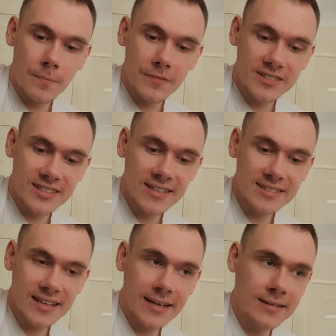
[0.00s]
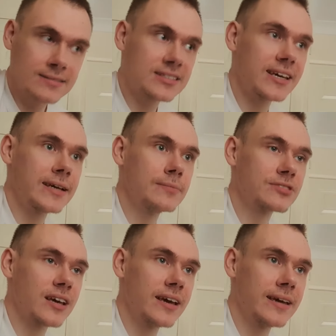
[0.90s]
There's 16 teams
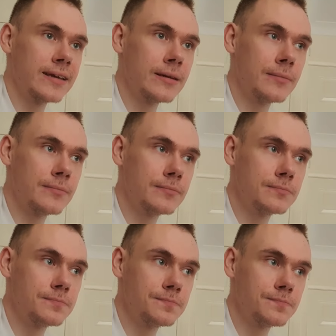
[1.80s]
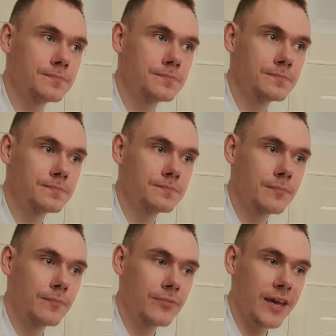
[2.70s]
in
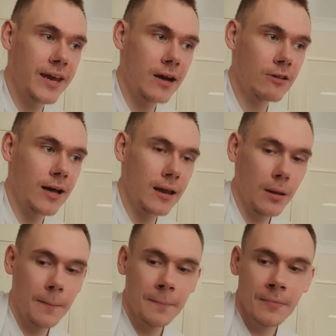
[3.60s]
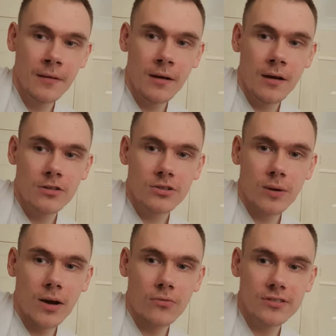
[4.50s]
the NRL,
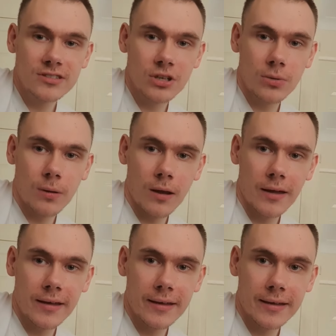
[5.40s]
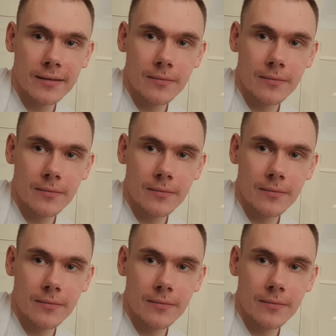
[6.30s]
12 in Super League,